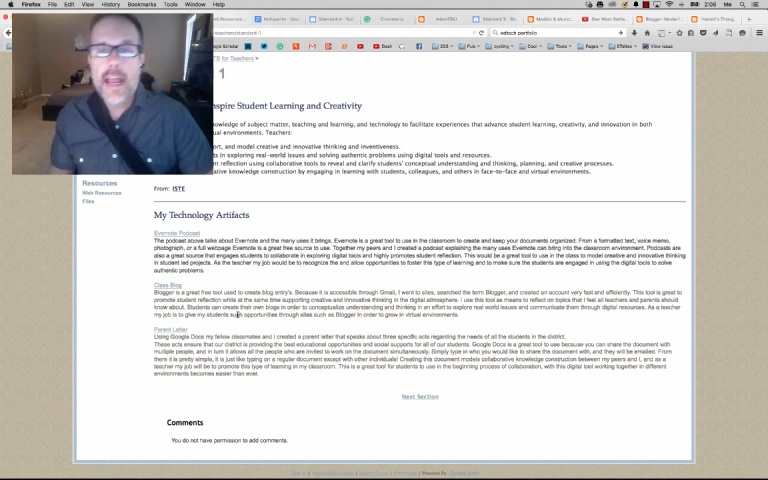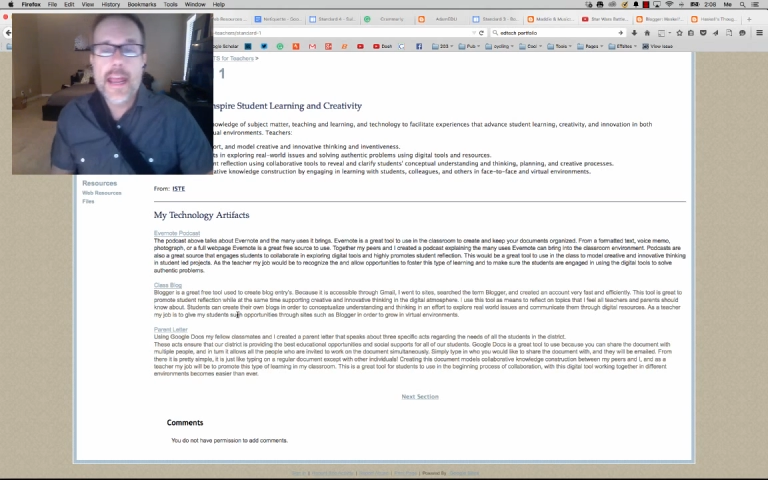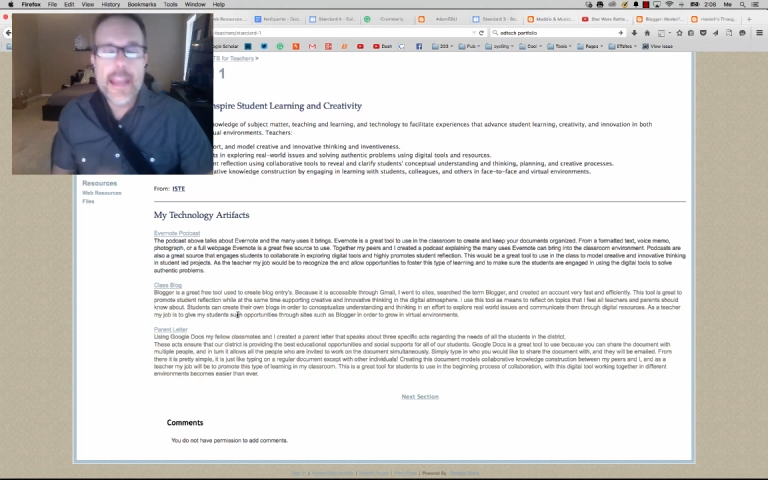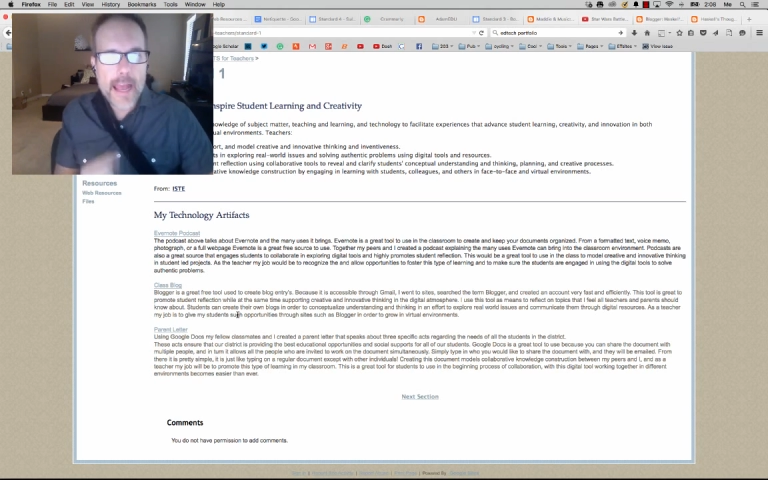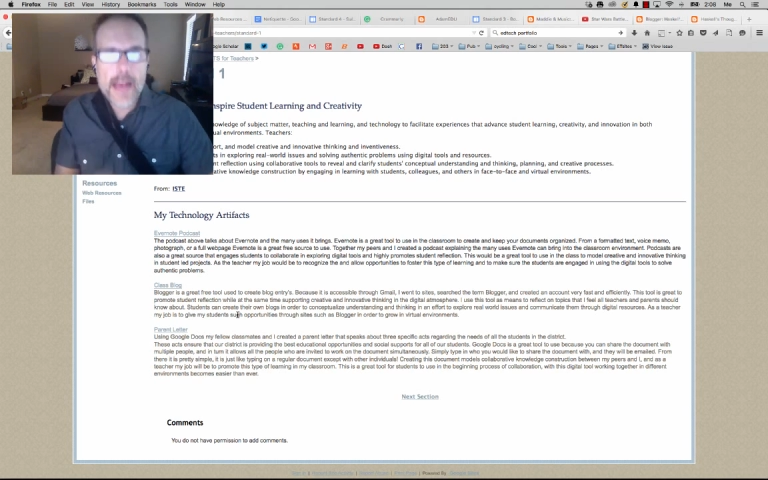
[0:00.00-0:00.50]

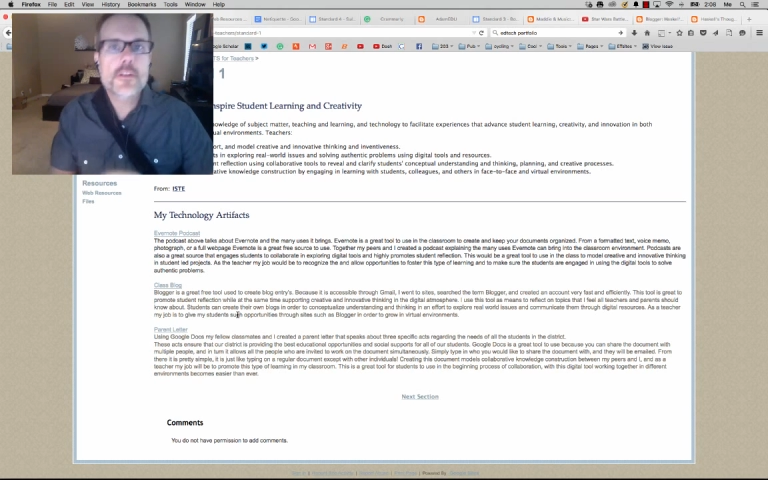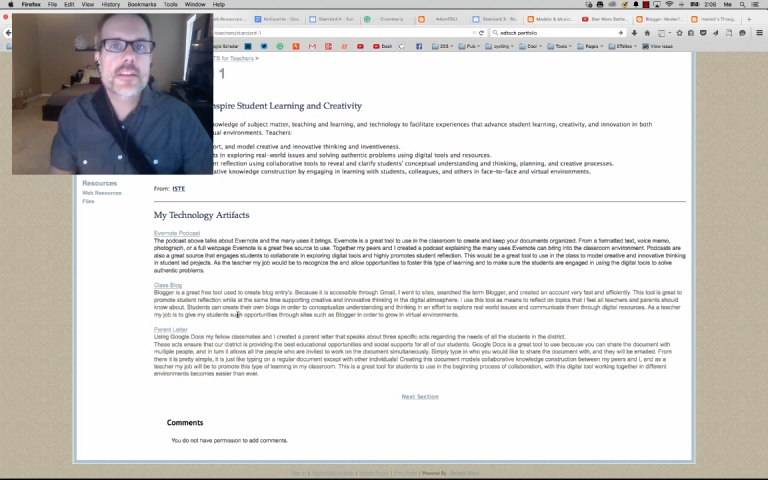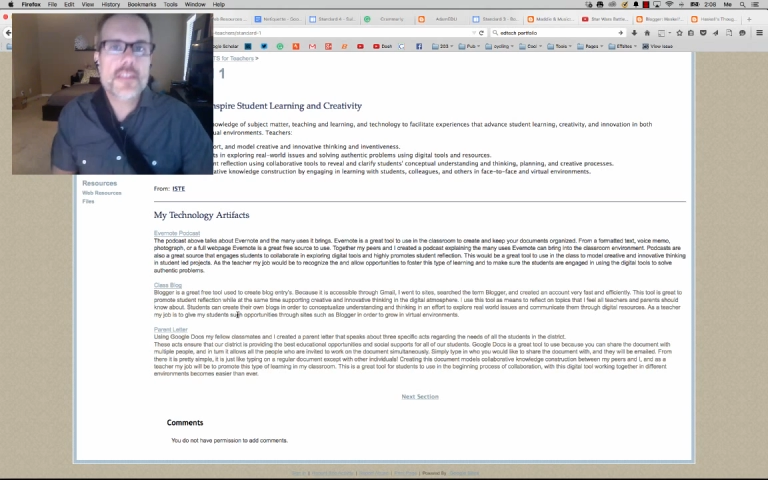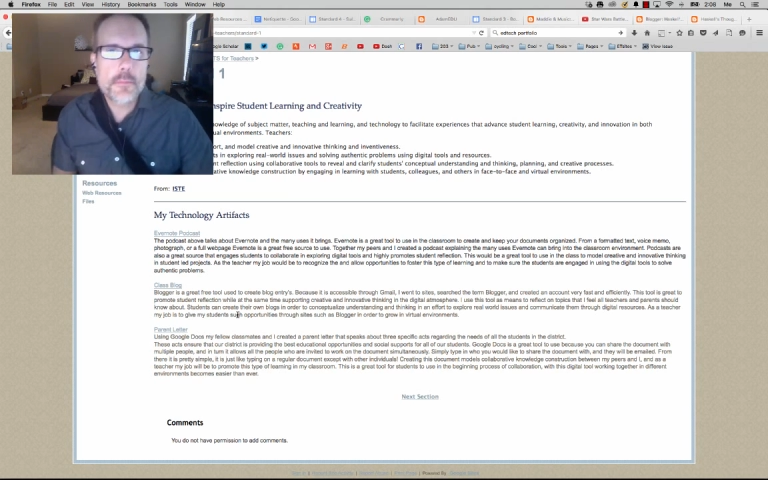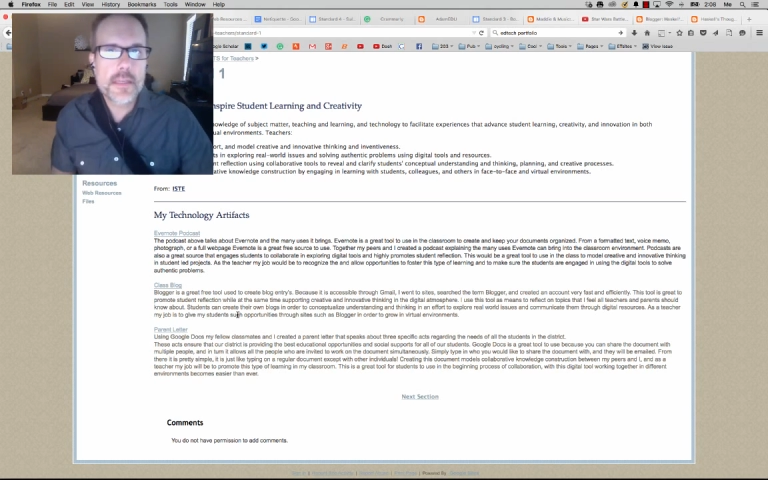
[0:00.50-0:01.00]
And how
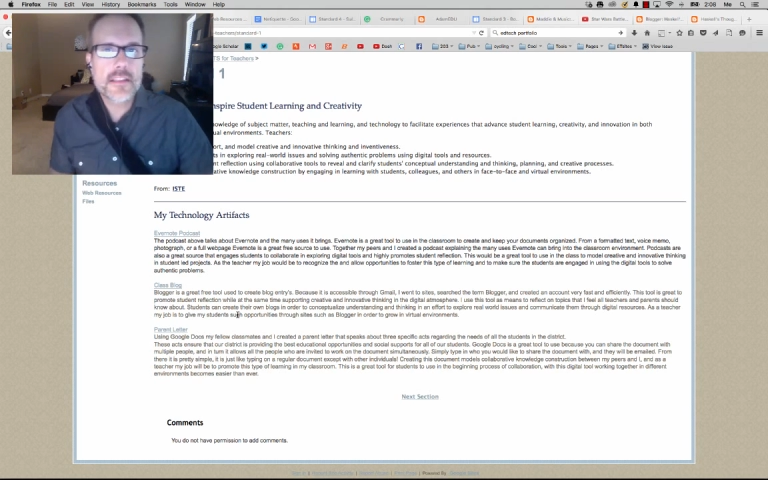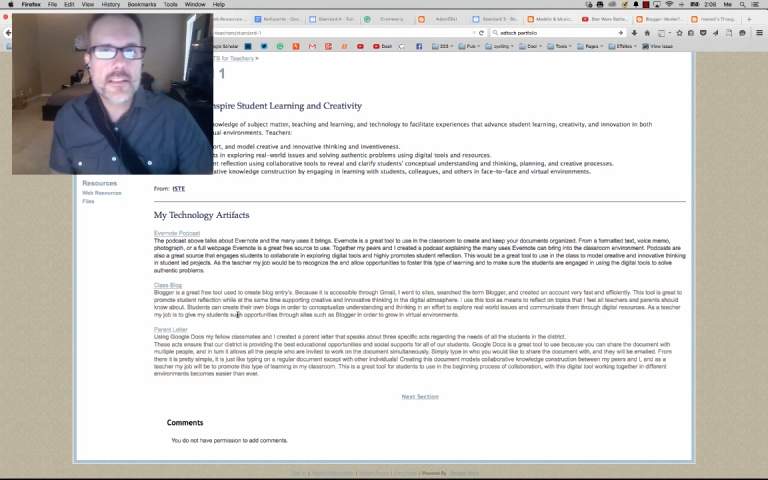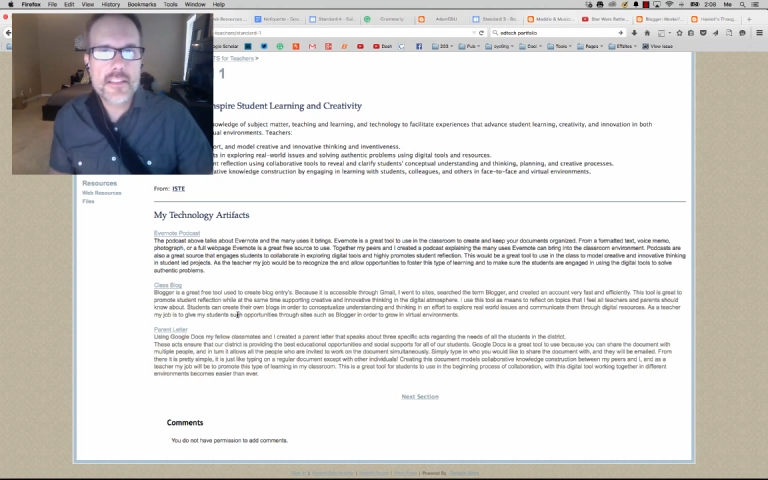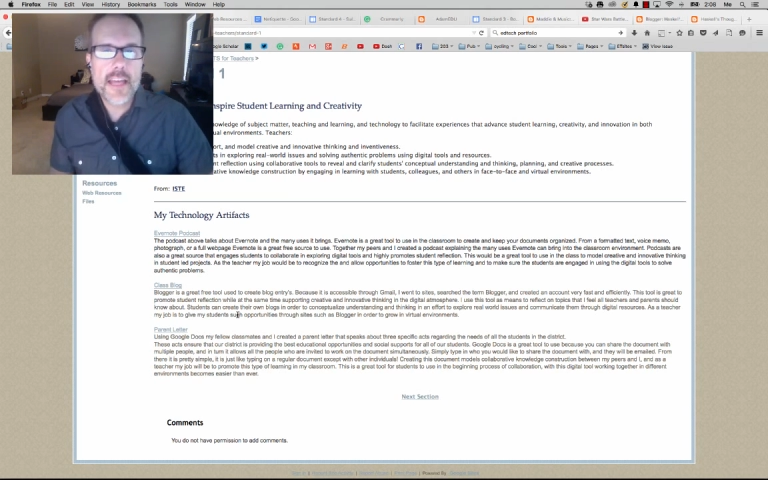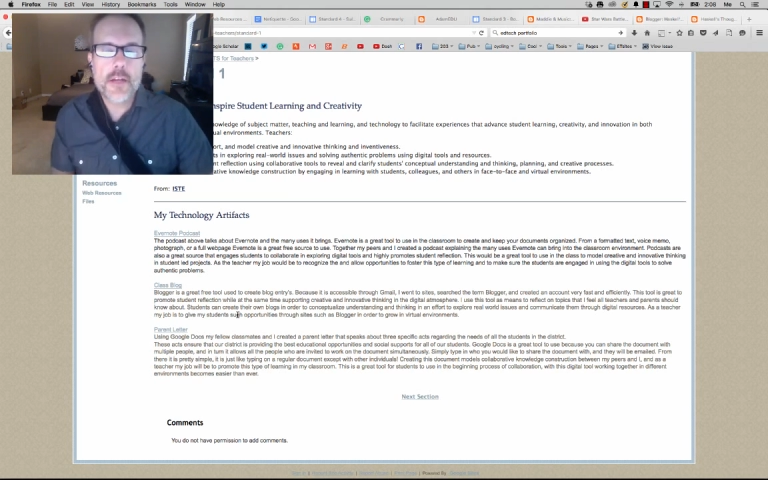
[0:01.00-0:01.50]
does it meet the
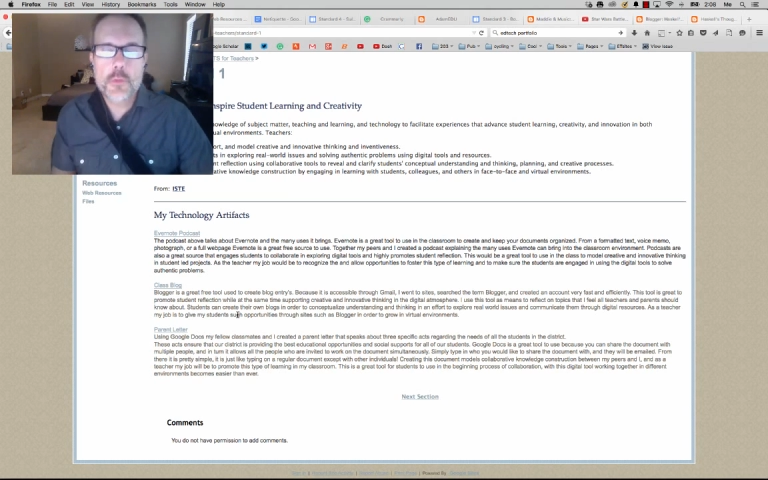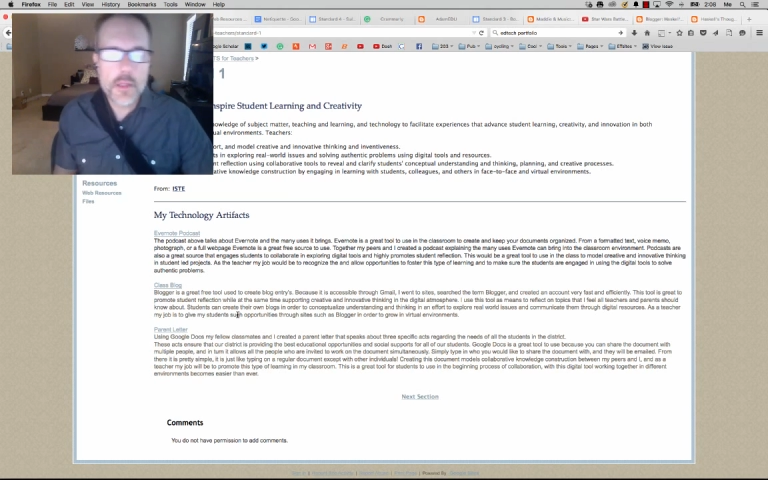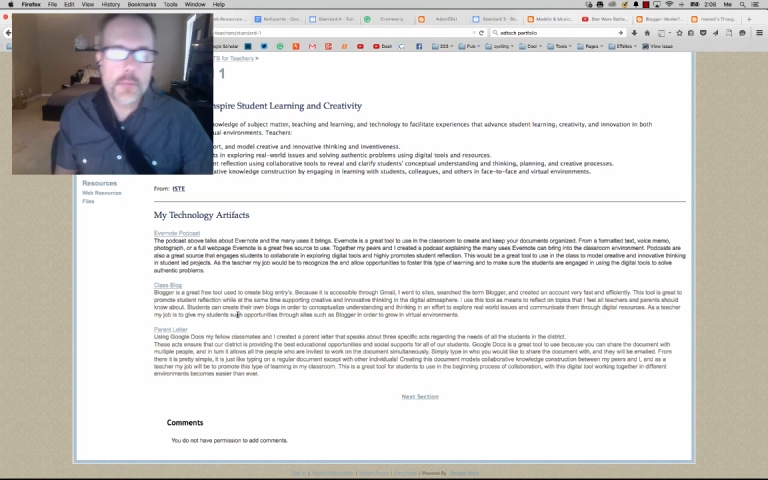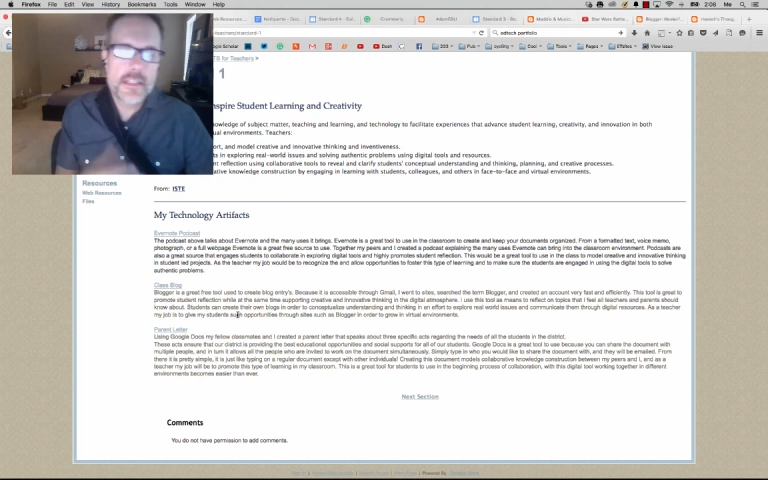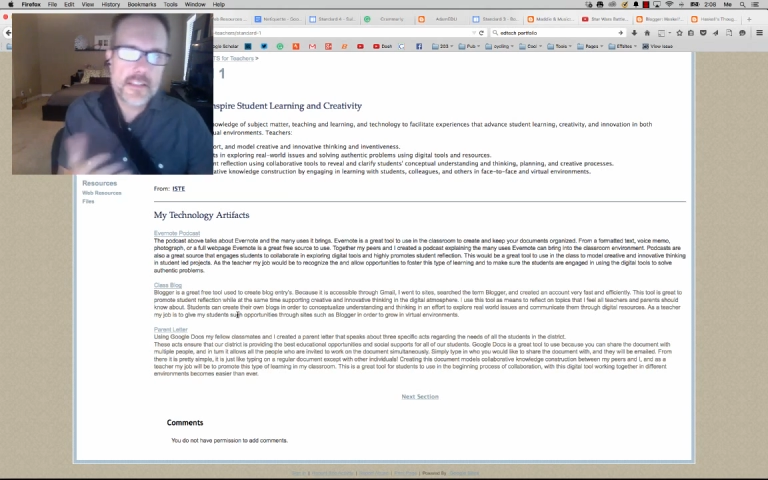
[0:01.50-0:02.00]
standard? Well, it meets